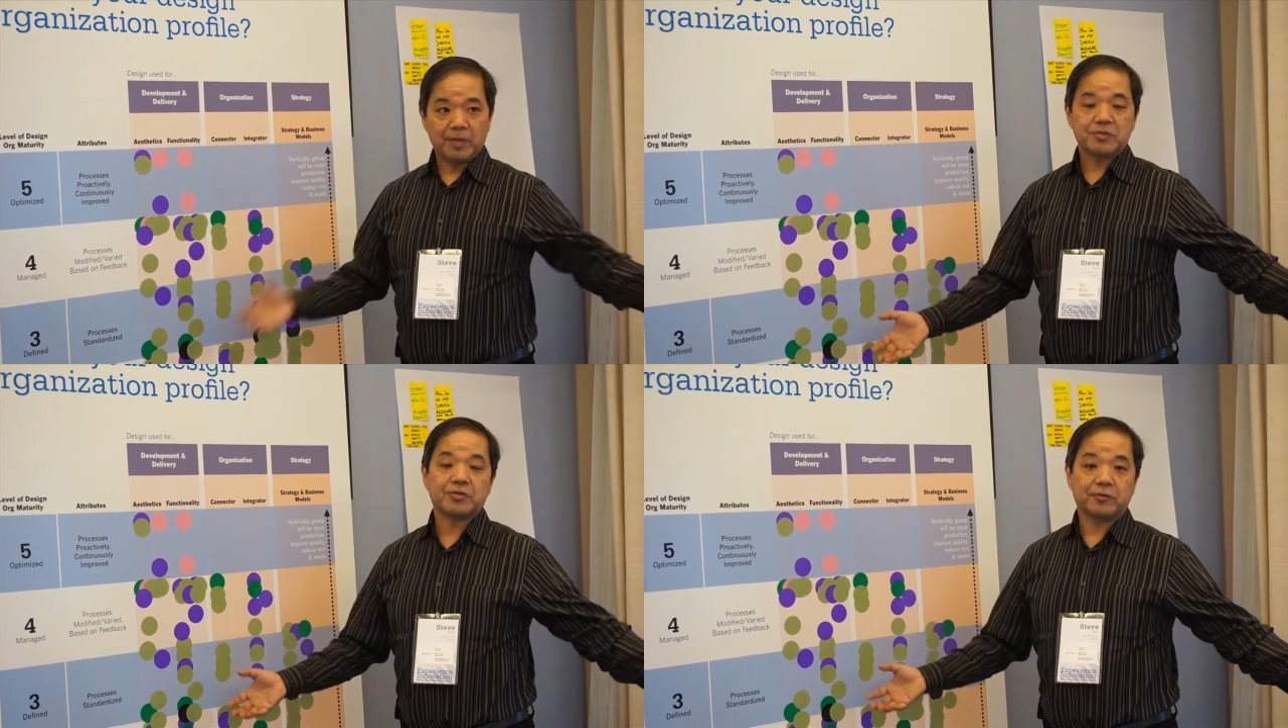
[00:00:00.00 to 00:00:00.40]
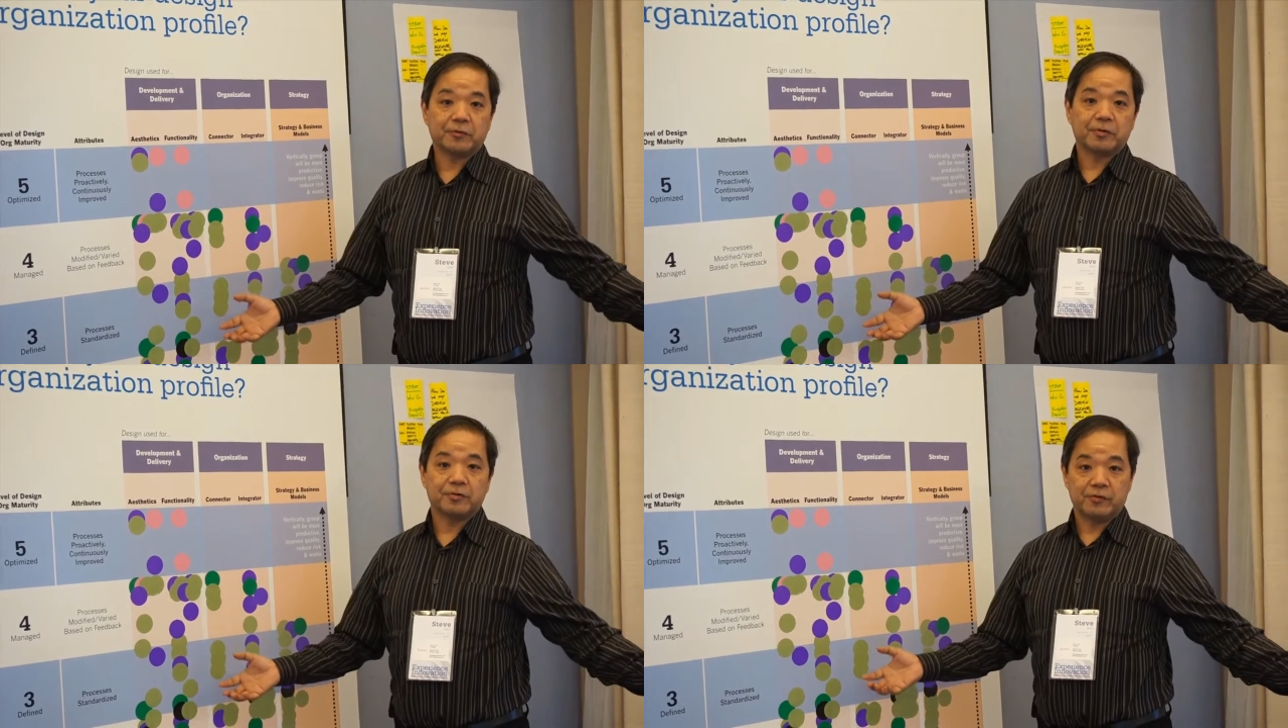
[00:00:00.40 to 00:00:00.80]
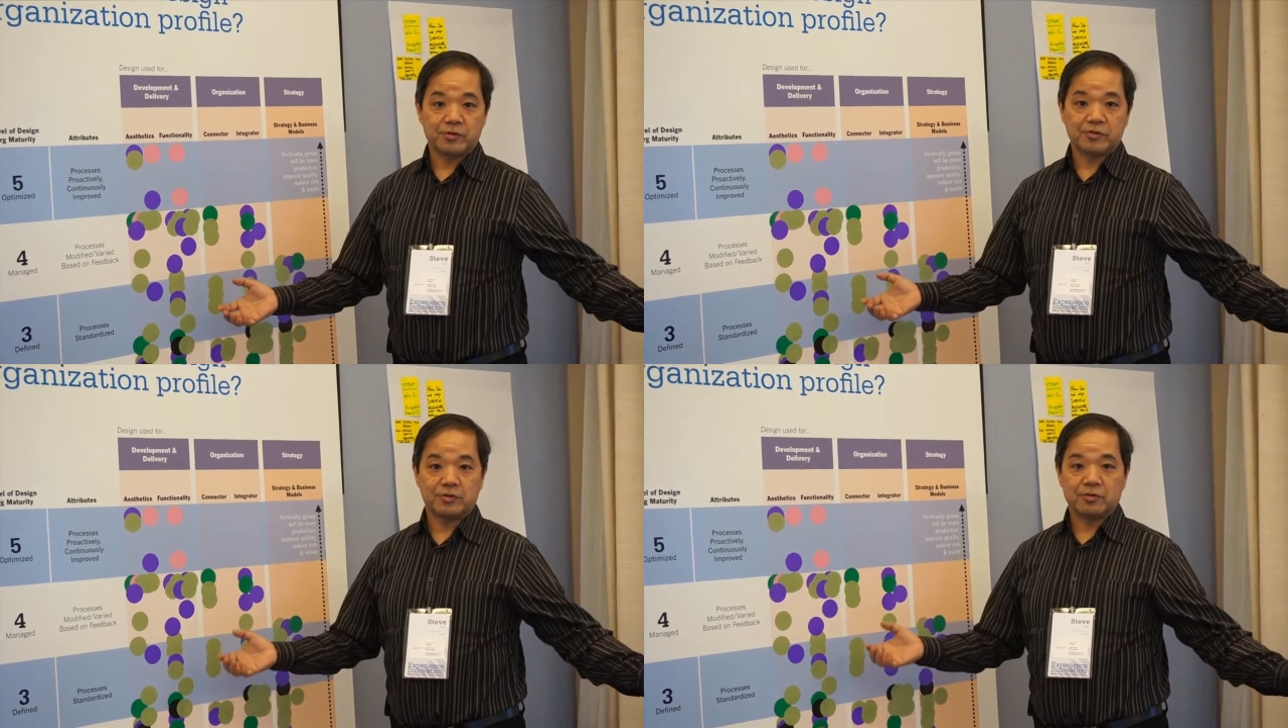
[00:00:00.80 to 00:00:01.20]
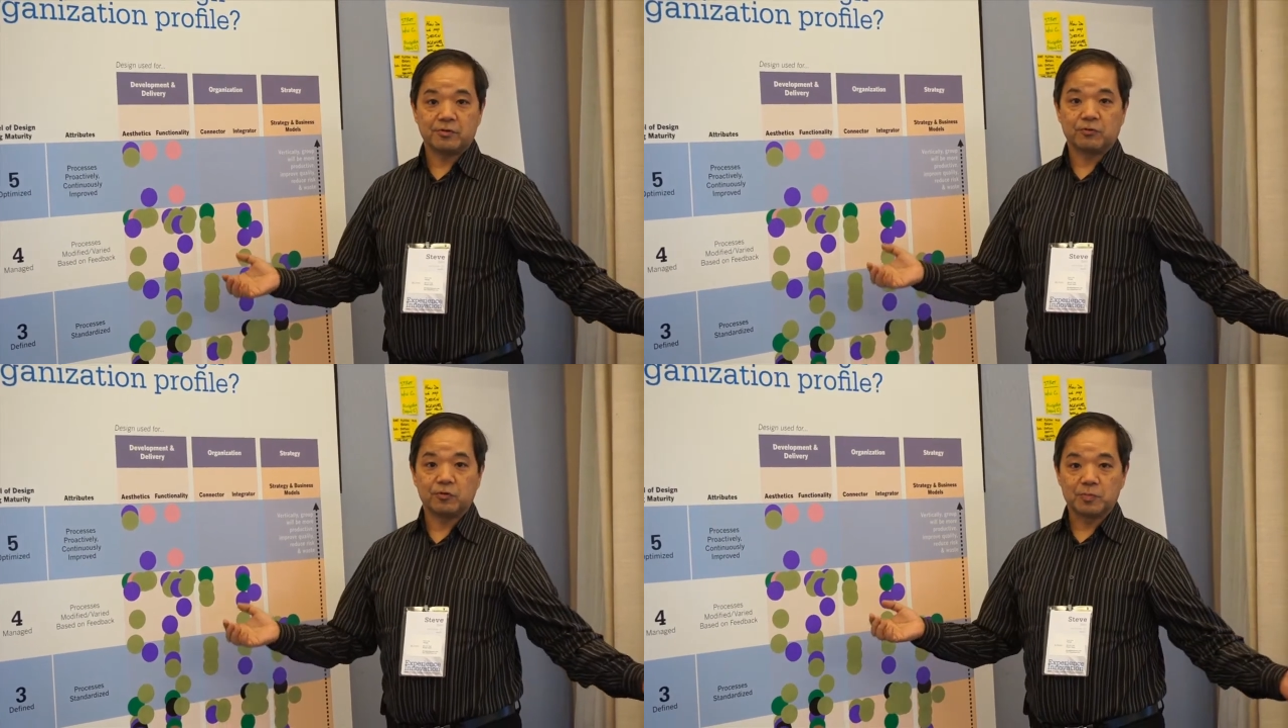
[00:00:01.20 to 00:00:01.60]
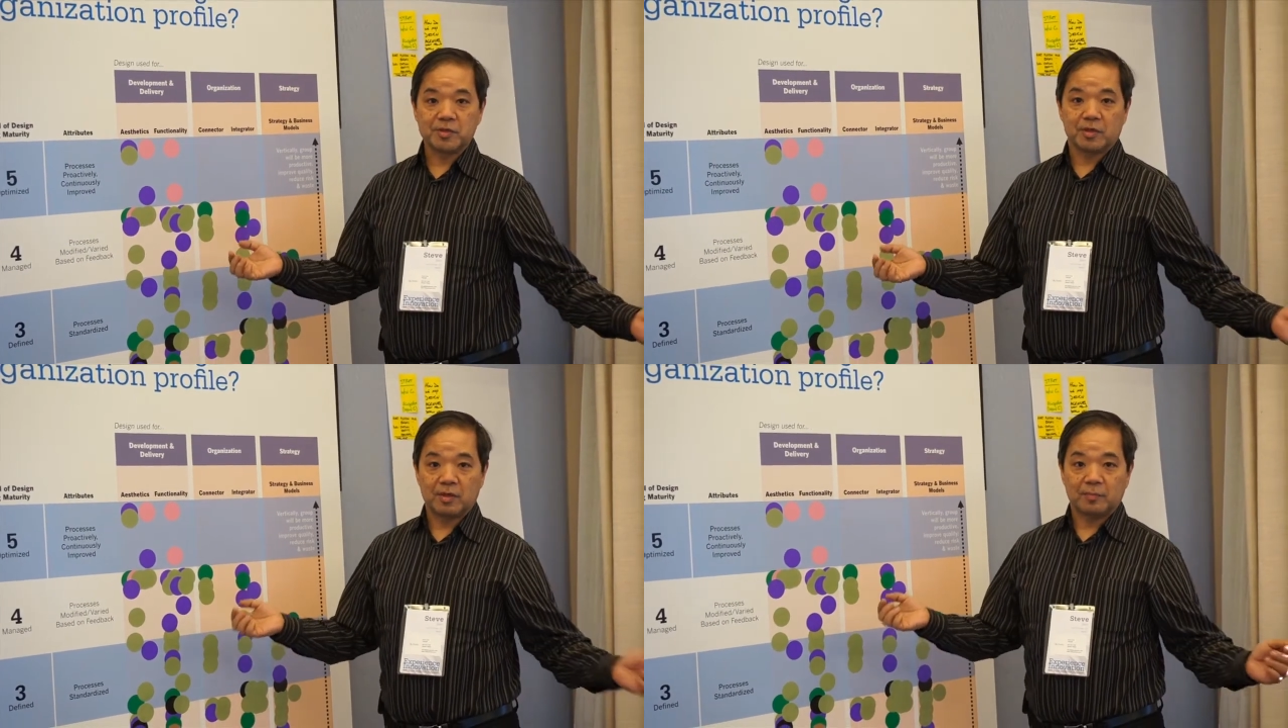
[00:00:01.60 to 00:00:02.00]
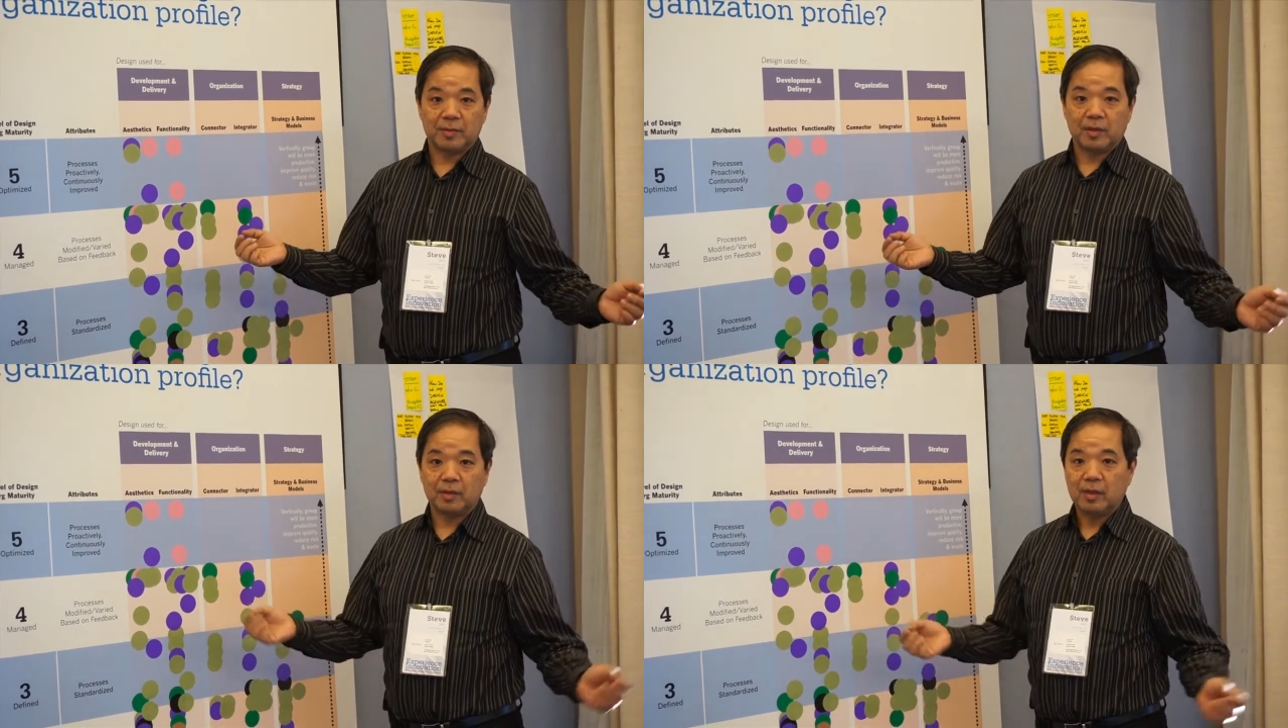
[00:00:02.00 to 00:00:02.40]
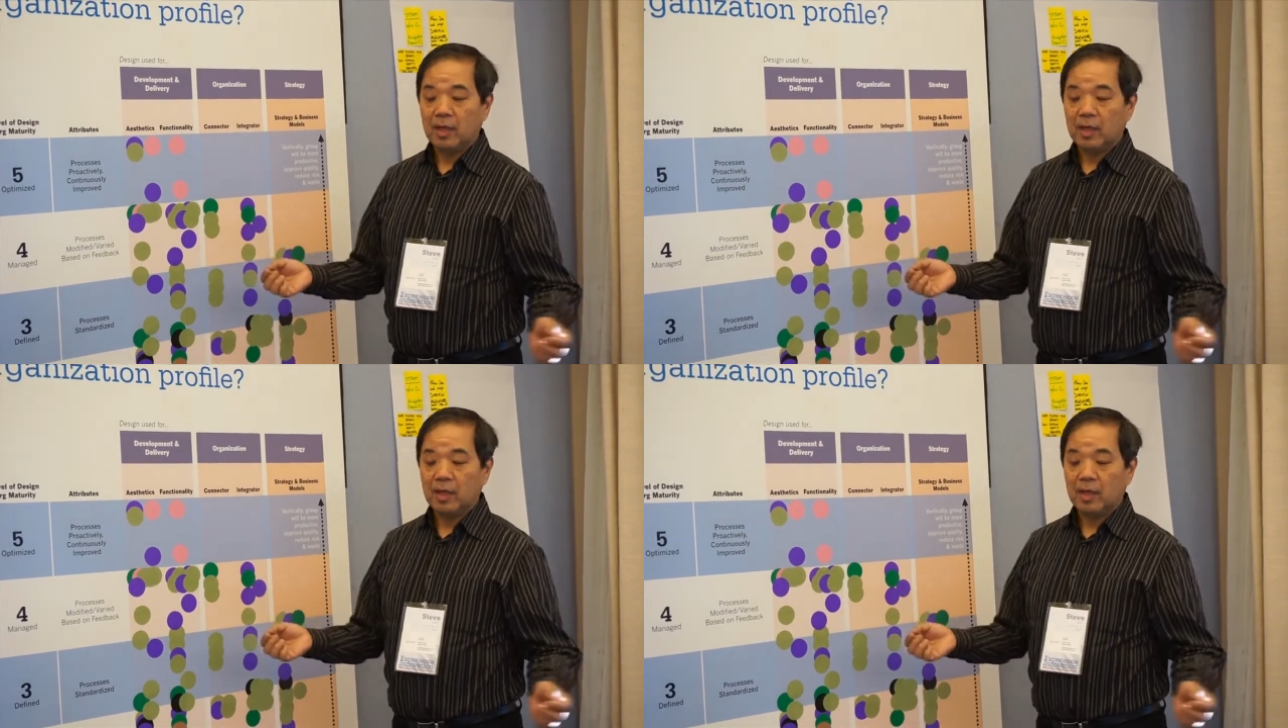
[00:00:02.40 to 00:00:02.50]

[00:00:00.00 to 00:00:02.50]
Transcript: bunch of different divisions or groups in the company,